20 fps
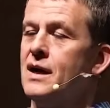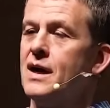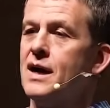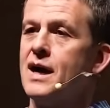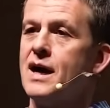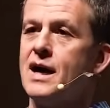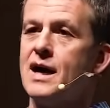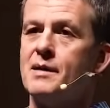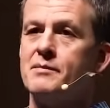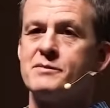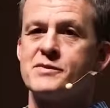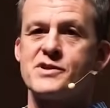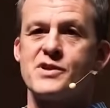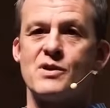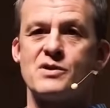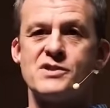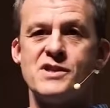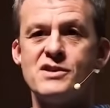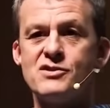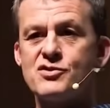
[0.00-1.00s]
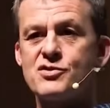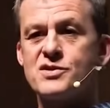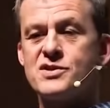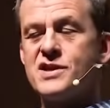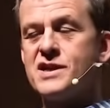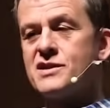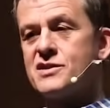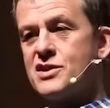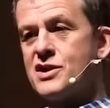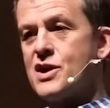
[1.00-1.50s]
So it's
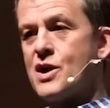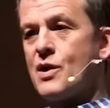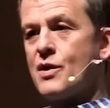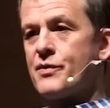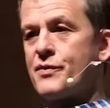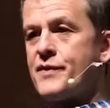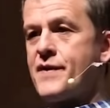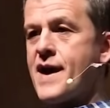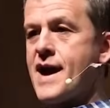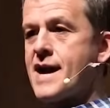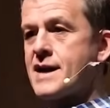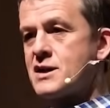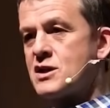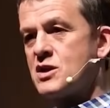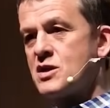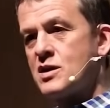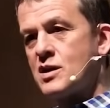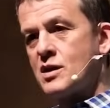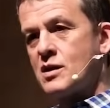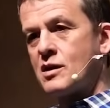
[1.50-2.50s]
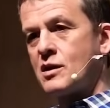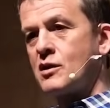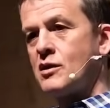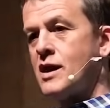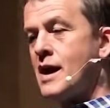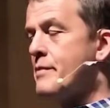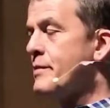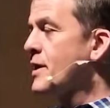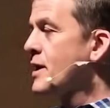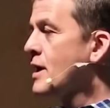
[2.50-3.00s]
interesting to note that
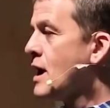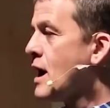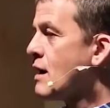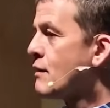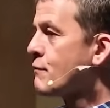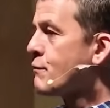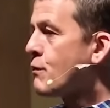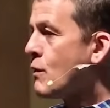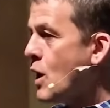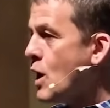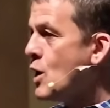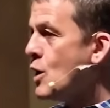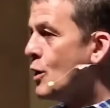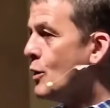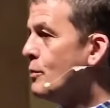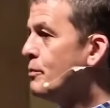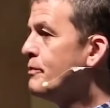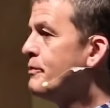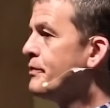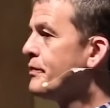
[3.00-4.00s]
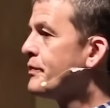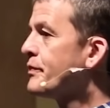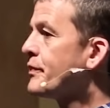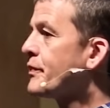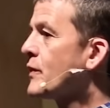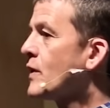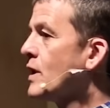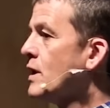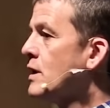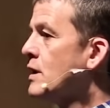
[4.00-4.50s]
Clement of Rome
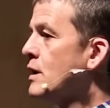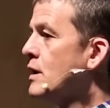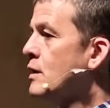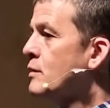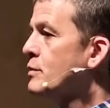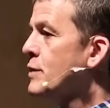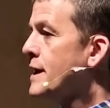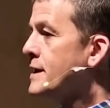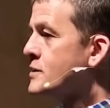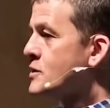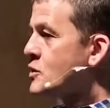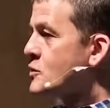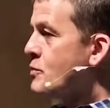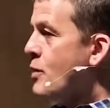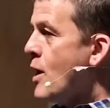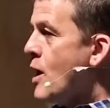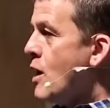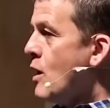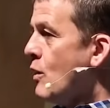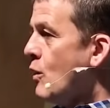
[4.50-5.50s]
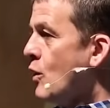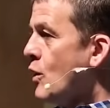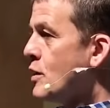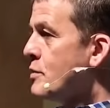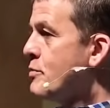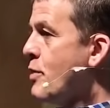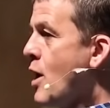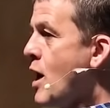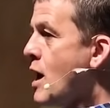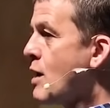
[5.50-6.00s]
places Paul
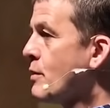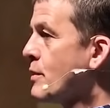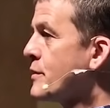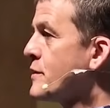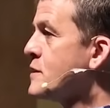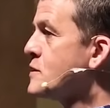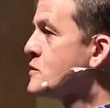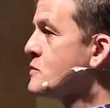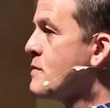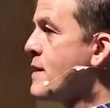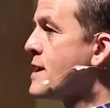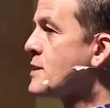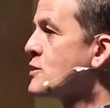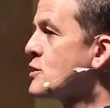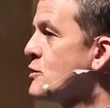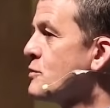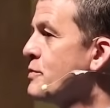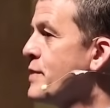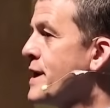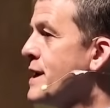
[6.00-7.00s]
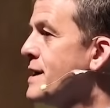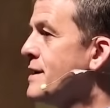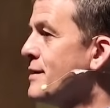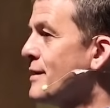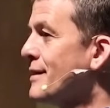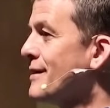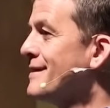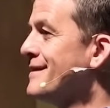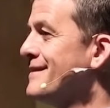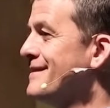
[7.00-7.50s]
on par with his mentor,
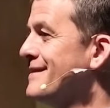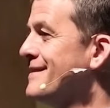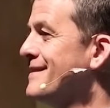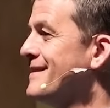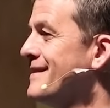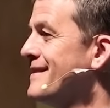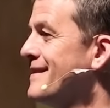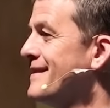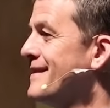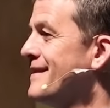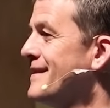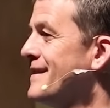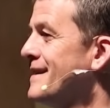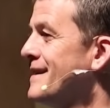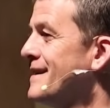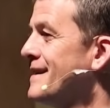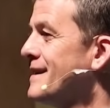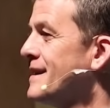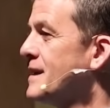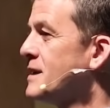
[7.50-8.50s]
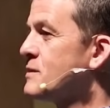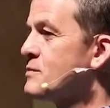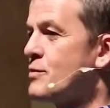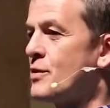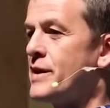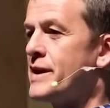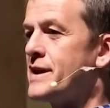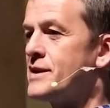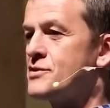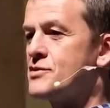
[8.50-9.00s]
Peter. That's
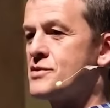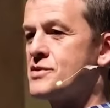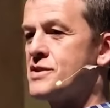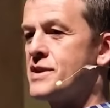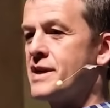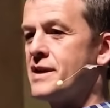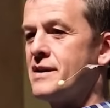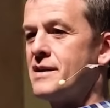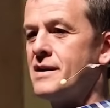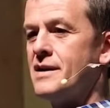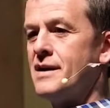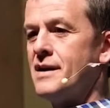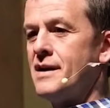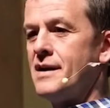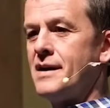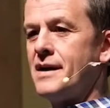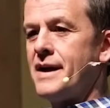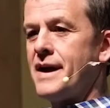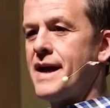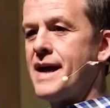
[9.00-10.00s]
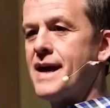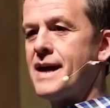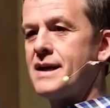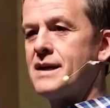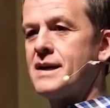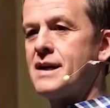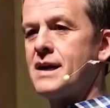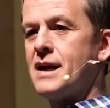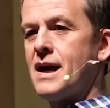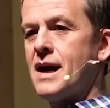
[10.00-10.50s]
pretty interesting.
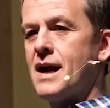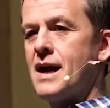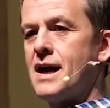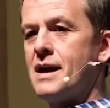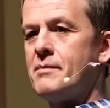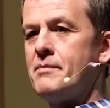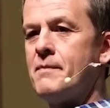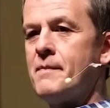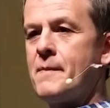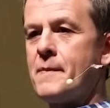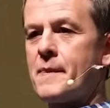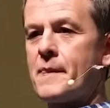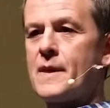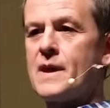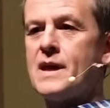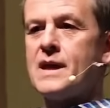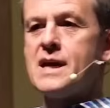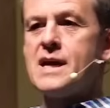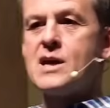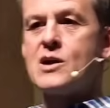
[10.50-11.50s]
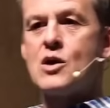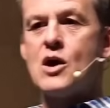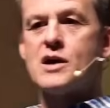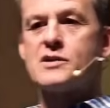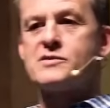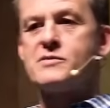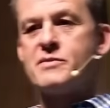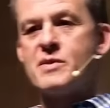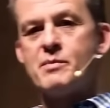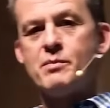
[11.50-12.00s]
And he
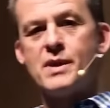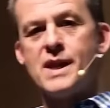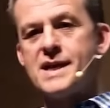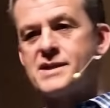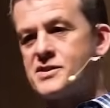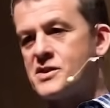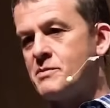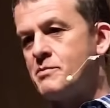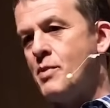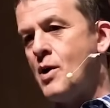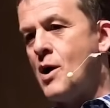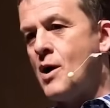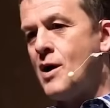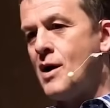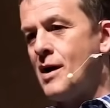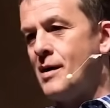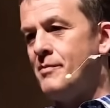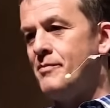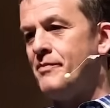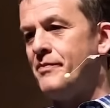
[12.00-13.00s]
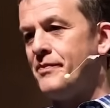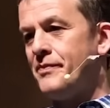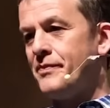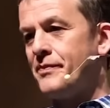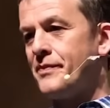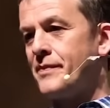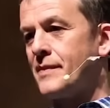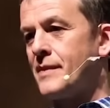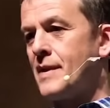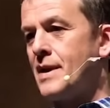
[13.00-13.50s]
calls him the Blessed Paul.
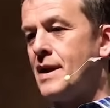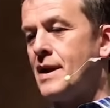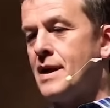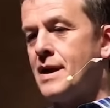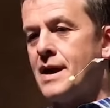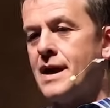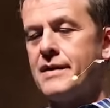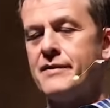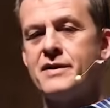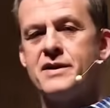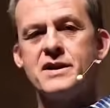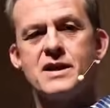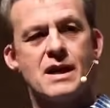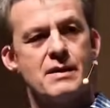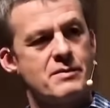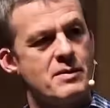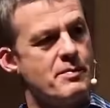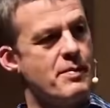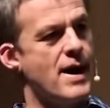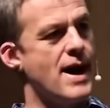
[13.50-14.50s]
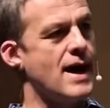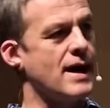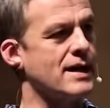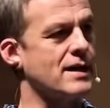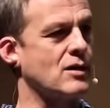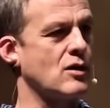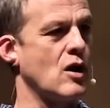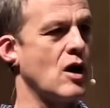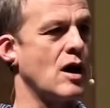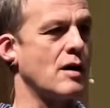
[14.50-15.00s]
And then you come to
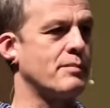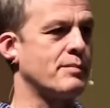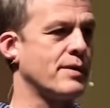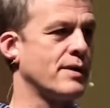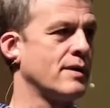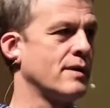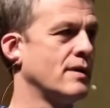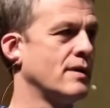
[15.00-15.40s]
Polycarp,